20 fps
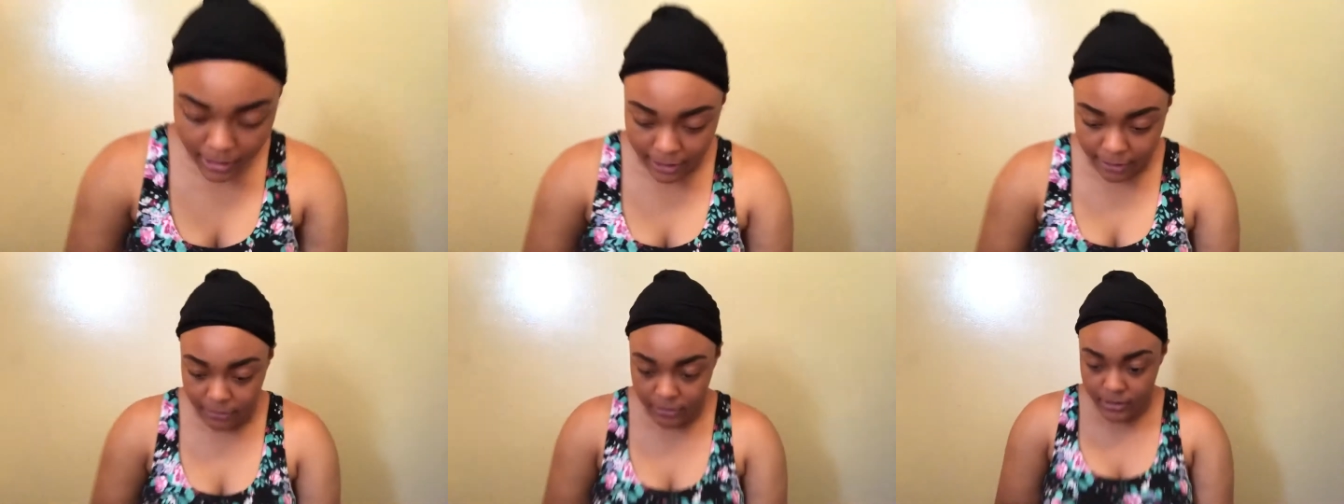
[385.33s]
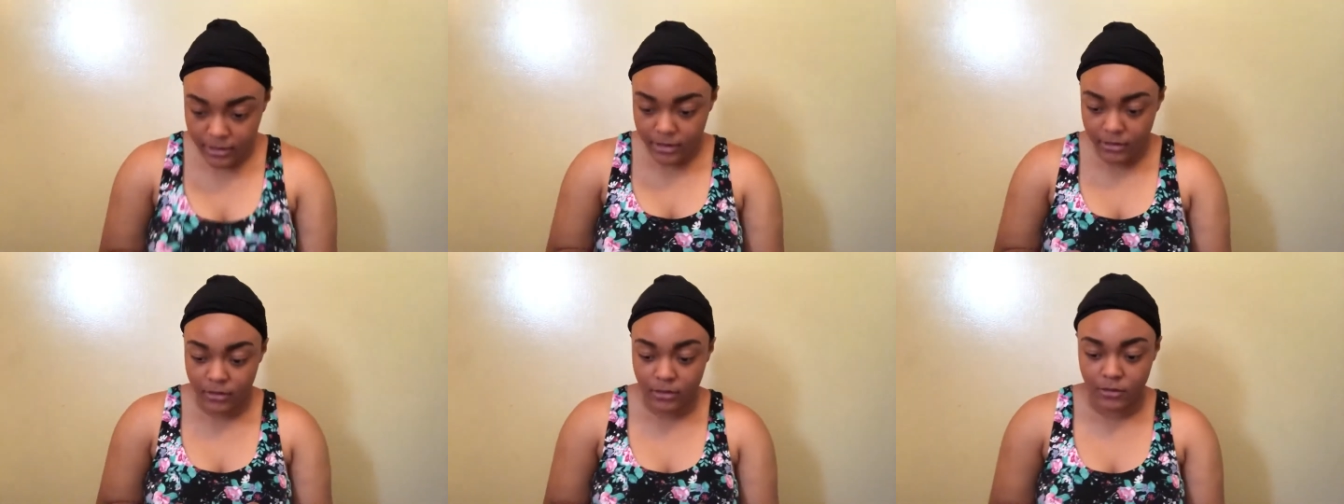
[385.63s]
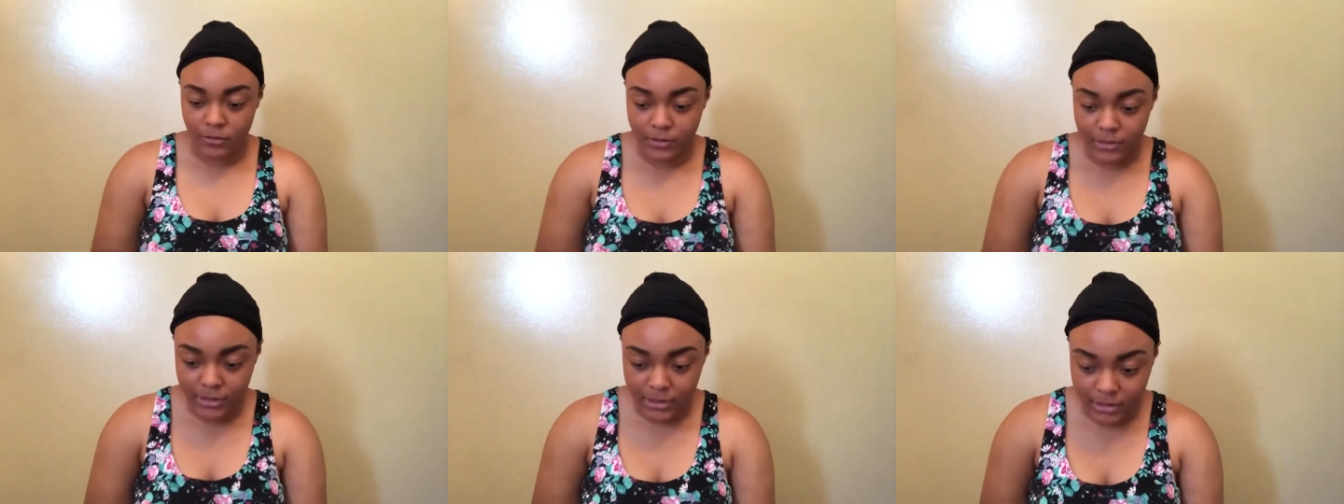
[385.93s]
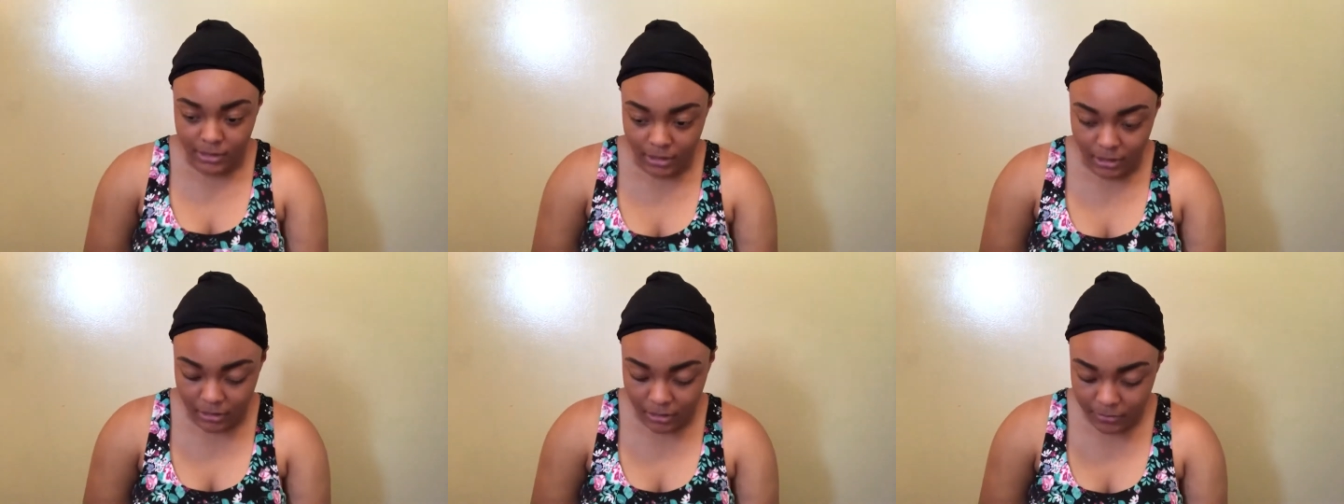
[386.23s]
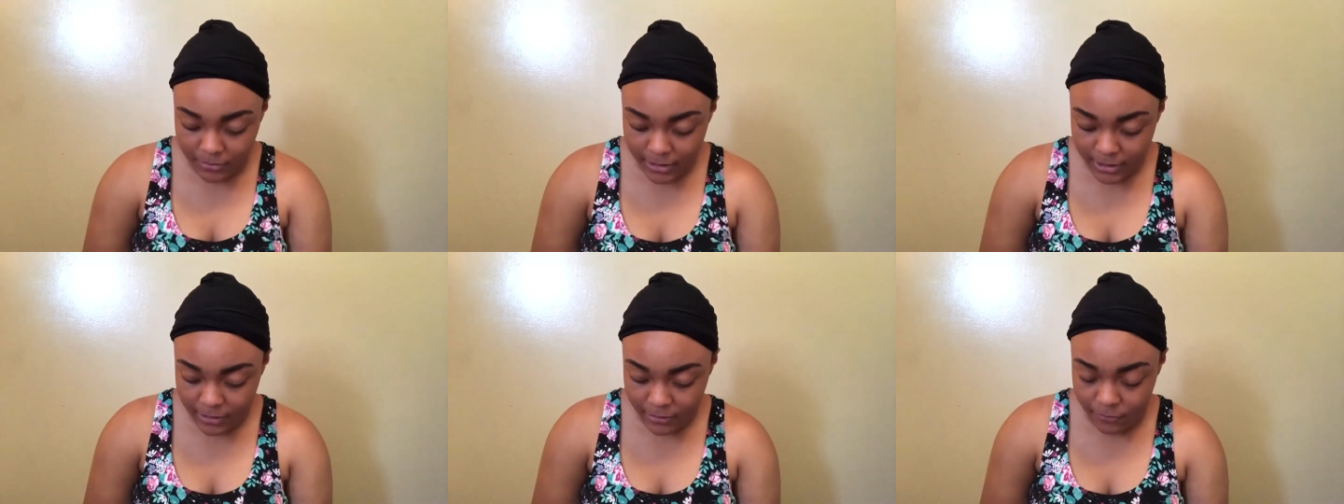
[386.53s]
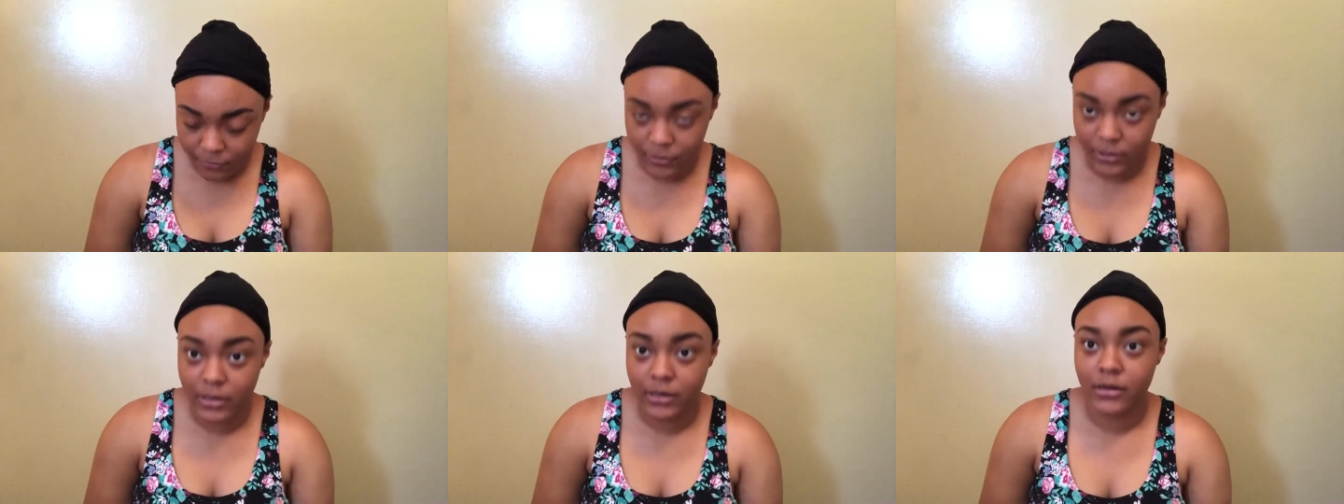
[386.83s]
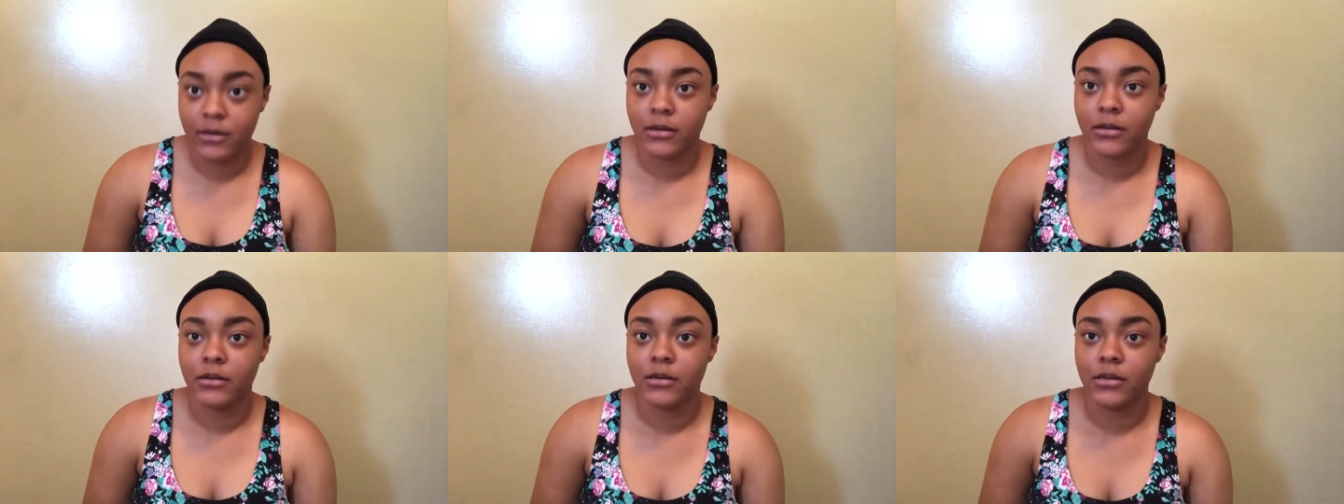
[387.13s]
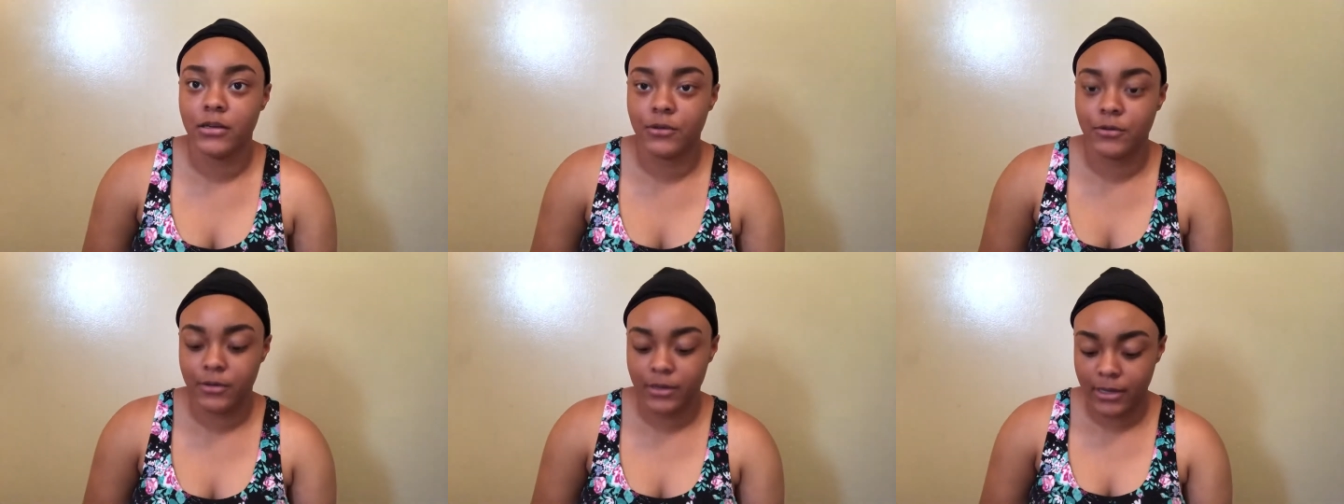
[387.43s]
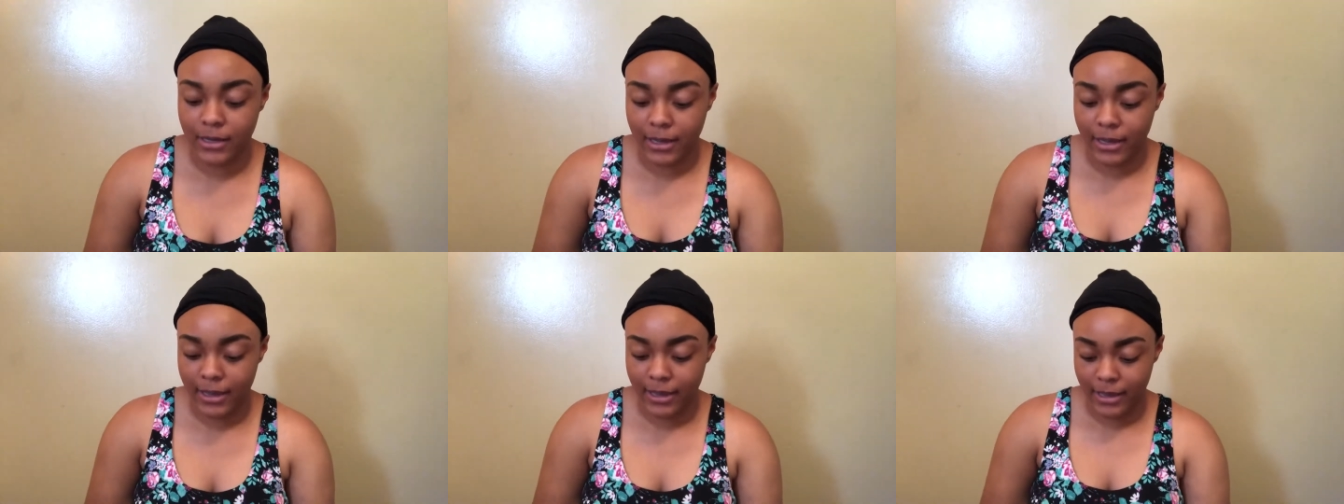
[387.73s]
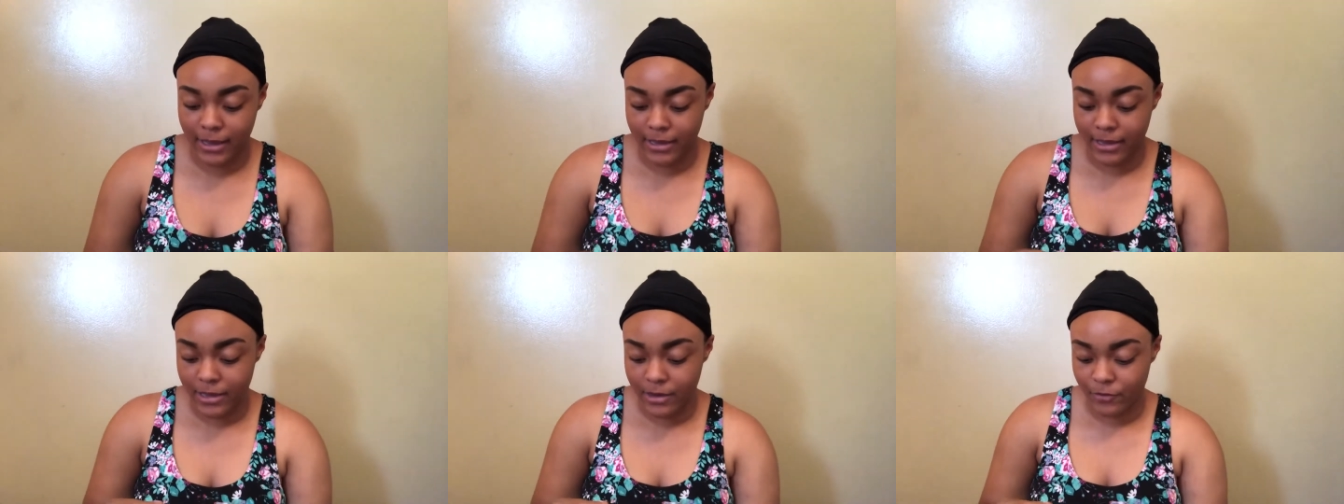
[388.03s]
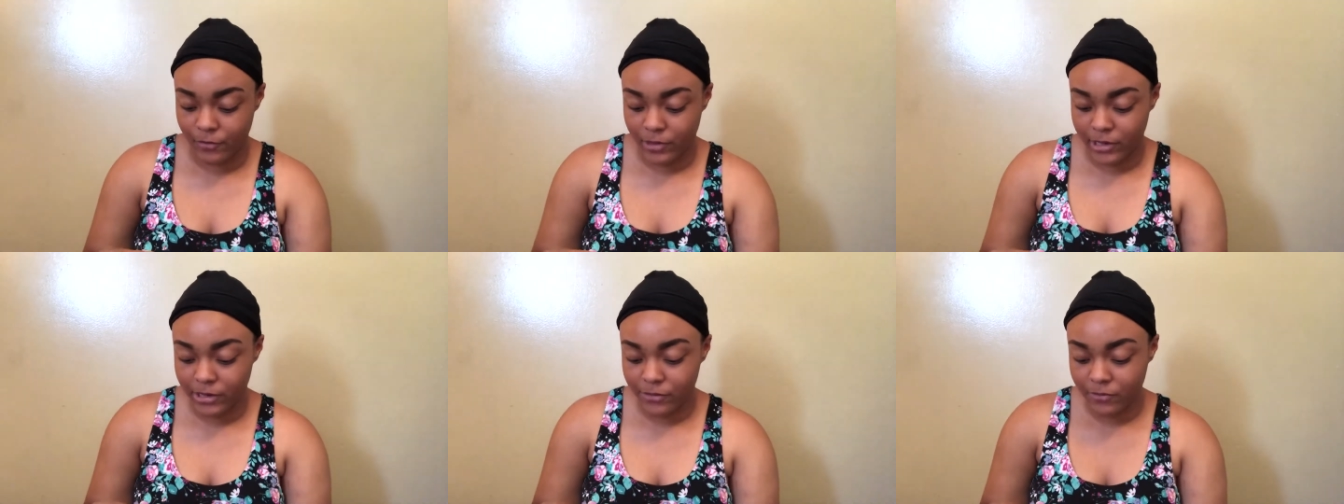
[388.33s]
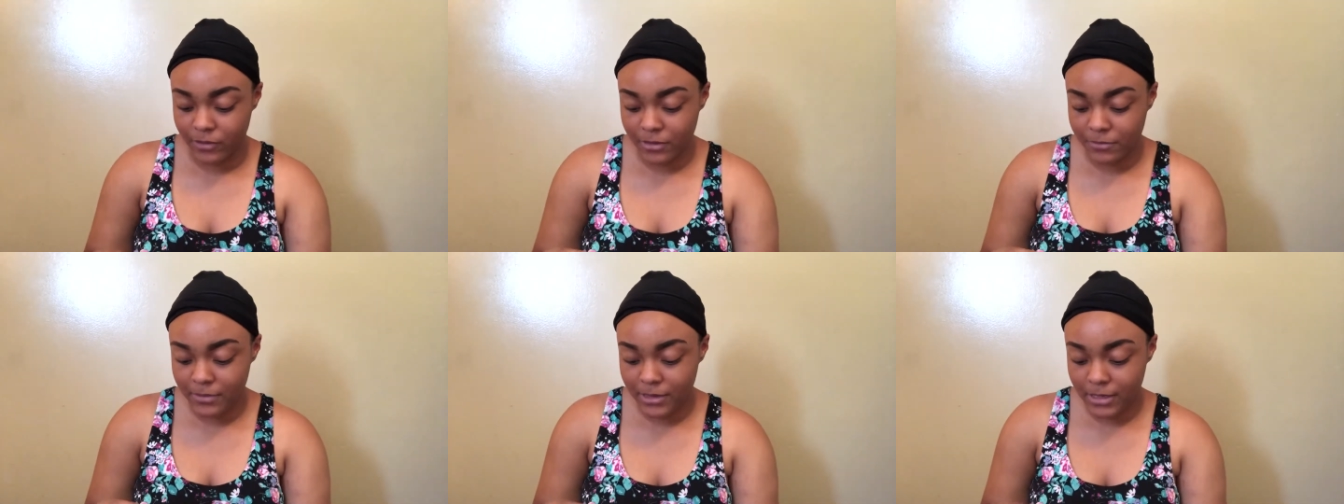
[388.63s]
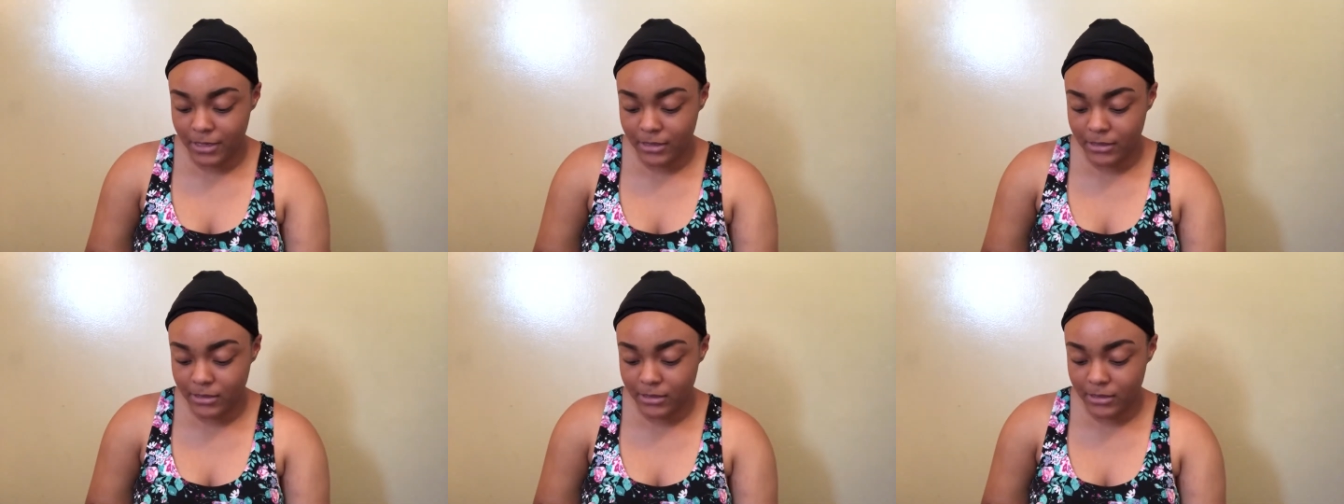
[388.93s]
I really don't know what to talk about when doing a get ready with me.